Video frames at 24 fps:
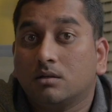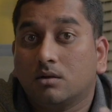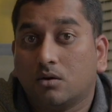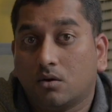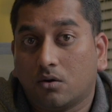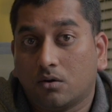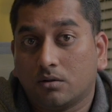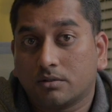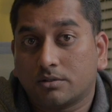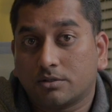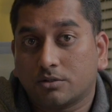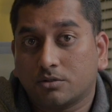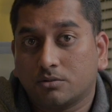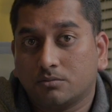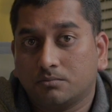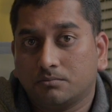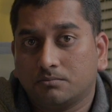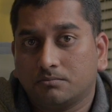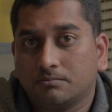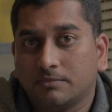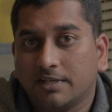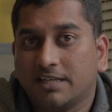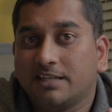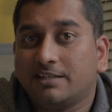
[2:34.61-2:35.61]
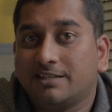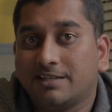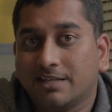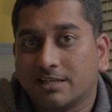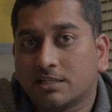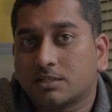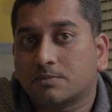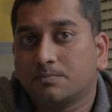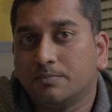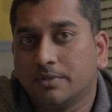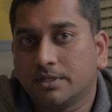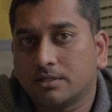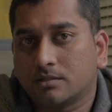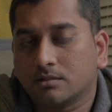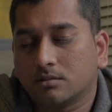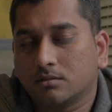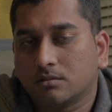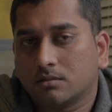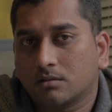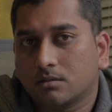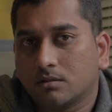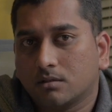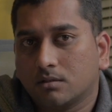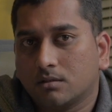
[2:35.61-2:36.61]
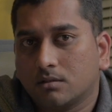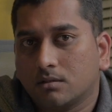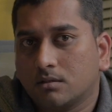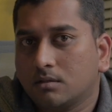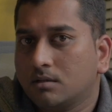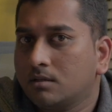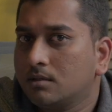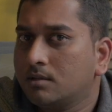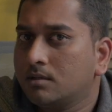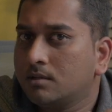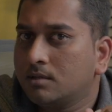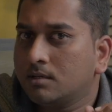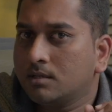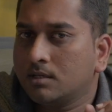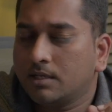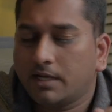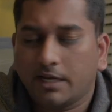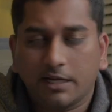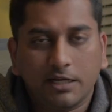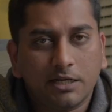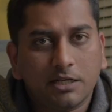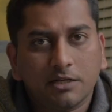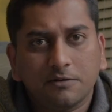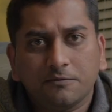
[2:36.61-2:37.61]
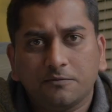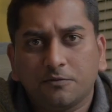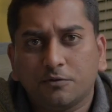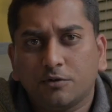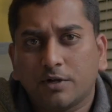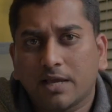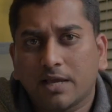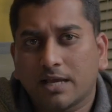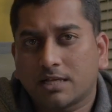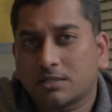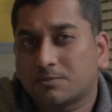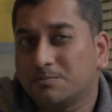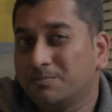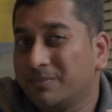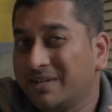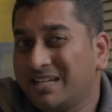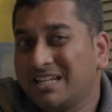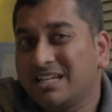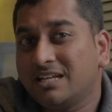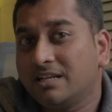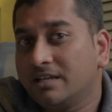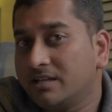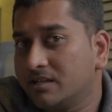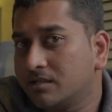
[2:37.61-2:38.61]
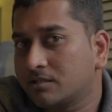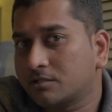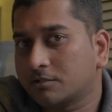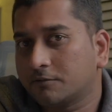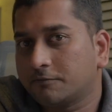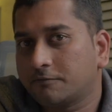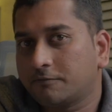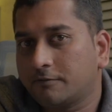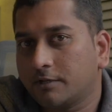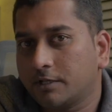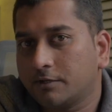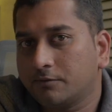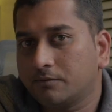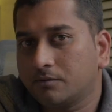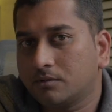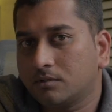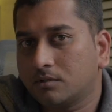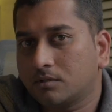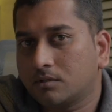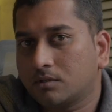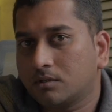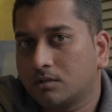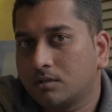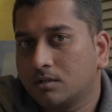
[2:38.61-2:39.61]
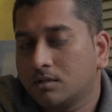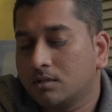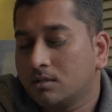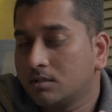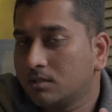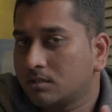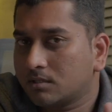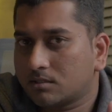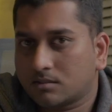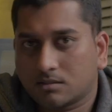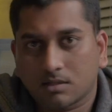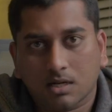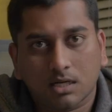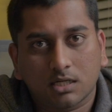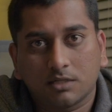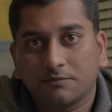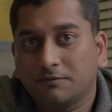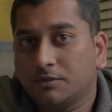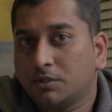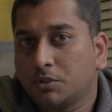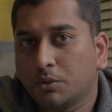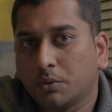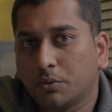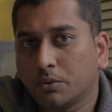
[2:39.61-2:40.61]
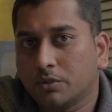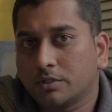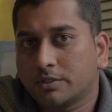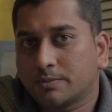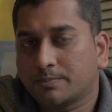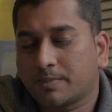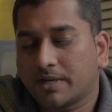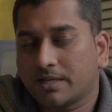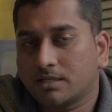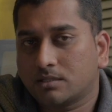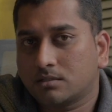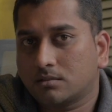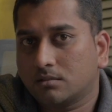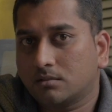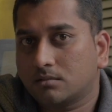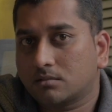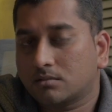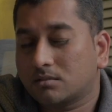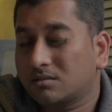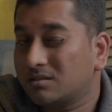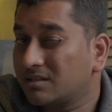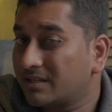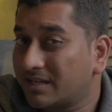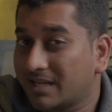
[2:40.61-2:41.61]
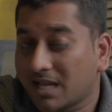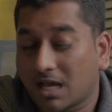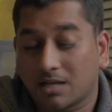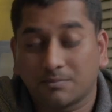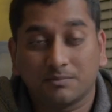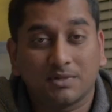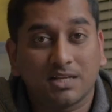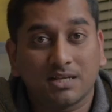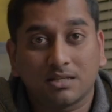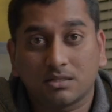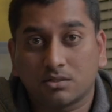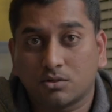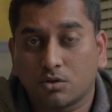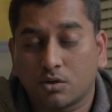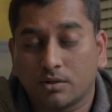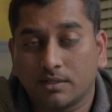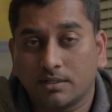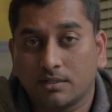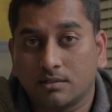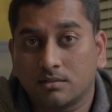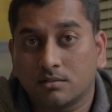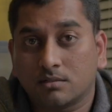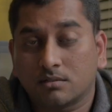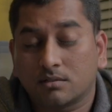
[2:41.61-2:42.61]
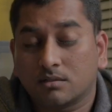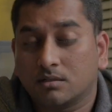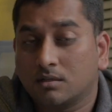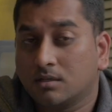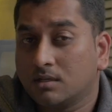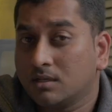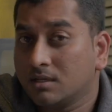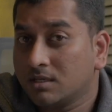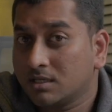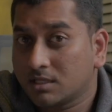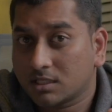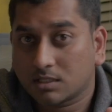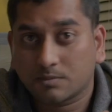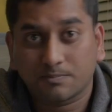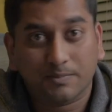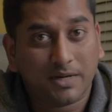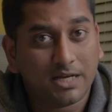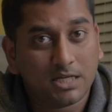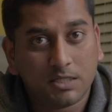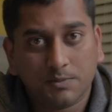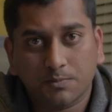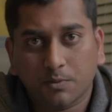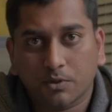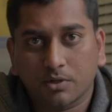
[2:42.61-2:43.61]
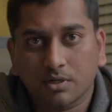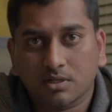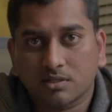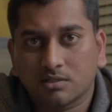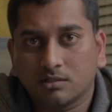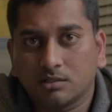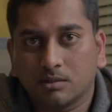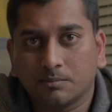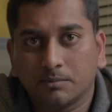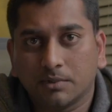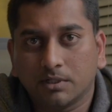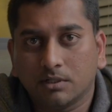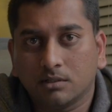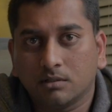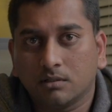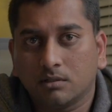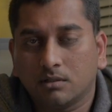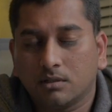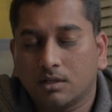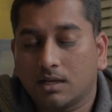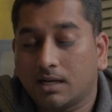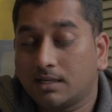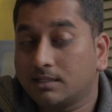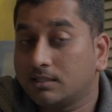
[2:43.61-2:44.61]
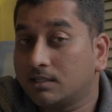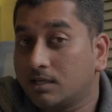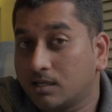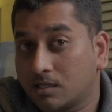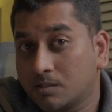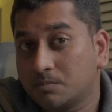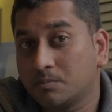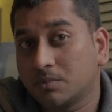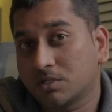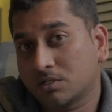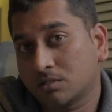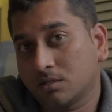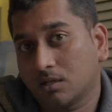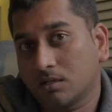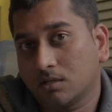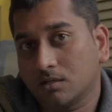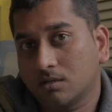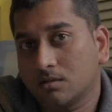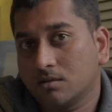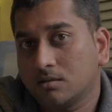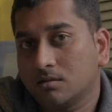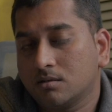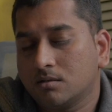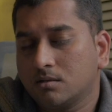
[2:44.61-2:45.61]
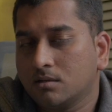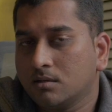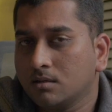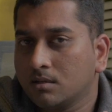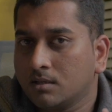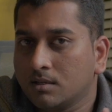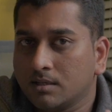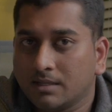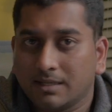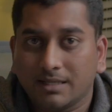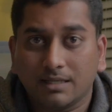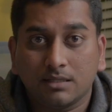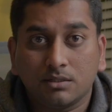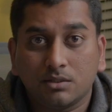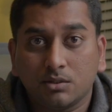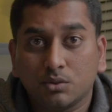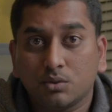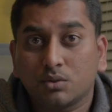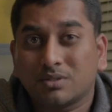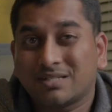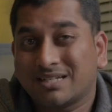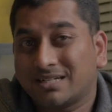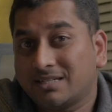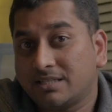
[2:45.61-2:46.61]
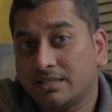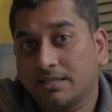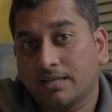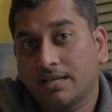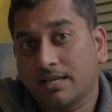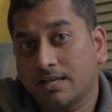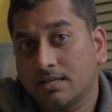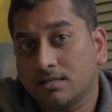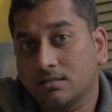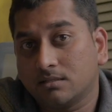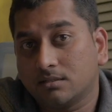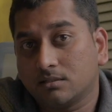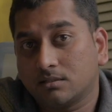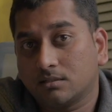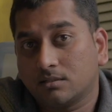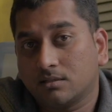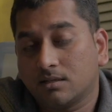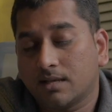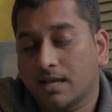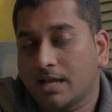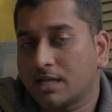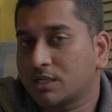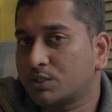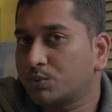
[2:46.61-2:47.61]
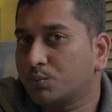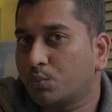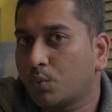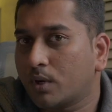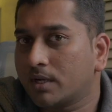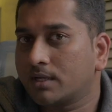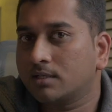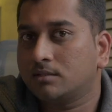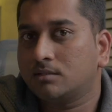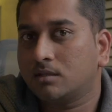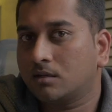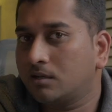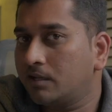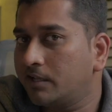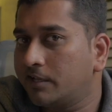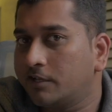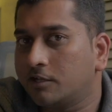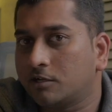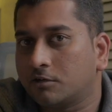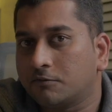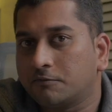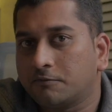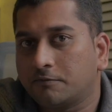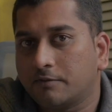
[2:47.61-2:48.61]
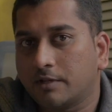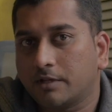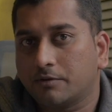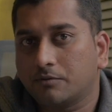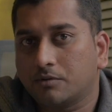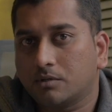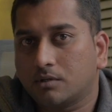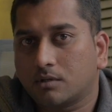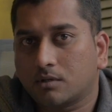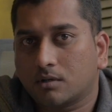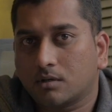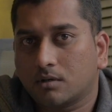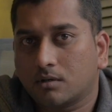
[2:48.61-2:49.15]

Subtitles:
Also, it tastes bitter. Indian food has many layers of flavor, starting with whole spices, caramelized onions, spice powders in the middle, and Garam Masala is used at the end as one other layer of flavor.